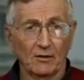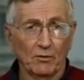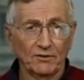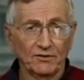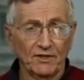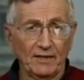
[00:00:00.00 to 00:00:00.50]

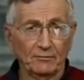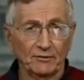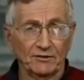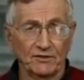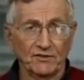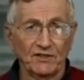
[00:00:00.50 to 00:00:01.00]
wasn't
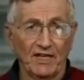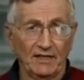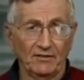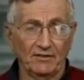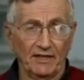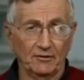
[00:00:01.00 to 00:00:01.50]
able to
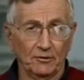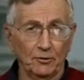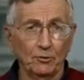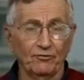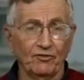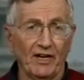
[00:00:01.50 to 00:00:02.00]
say that
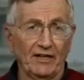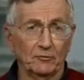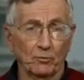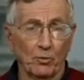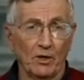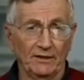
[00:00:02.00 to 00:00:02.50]
who
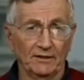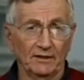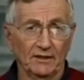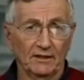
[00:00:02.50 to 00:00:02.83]
fired what.